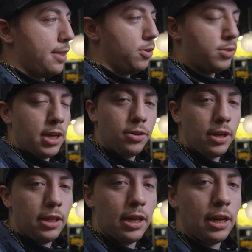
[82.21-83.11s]
the
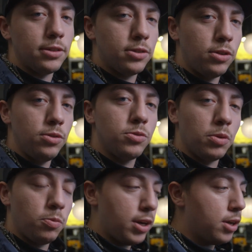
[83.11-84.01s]
utility that is used
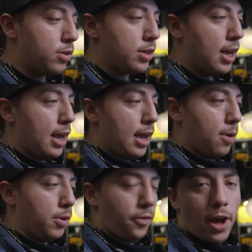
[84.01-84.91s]
with Windows
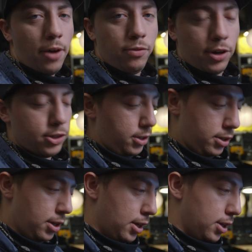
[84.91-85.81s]
will not
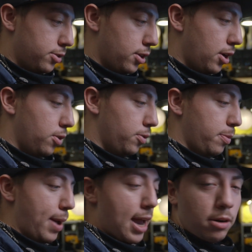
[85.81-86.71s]
function. So
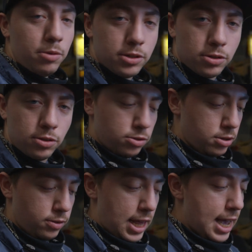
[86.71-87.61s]
the battery was the
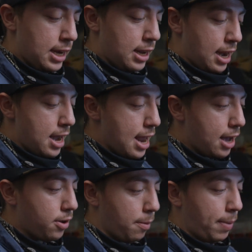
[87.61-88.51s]
solution then, and
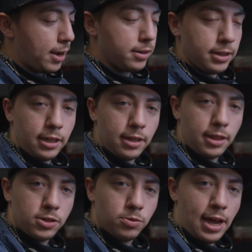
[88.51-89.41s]
now apparently
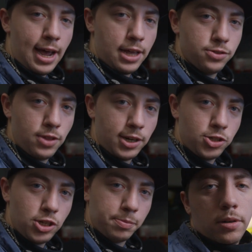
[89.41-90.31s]
this one has that
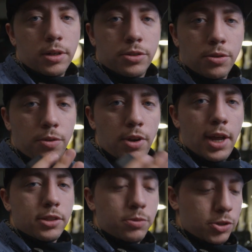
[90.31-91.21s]
chip. All right, so
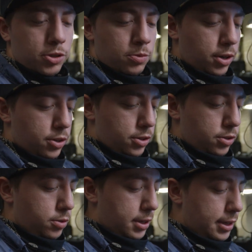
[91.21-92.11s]
next what you wanna
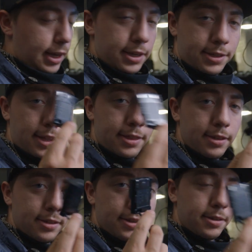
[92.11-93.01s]
do is get
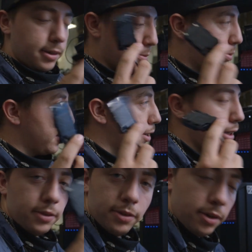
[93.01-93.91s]
this sucker plugged
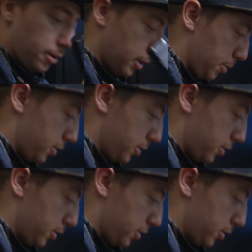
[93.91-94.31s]
in. So let me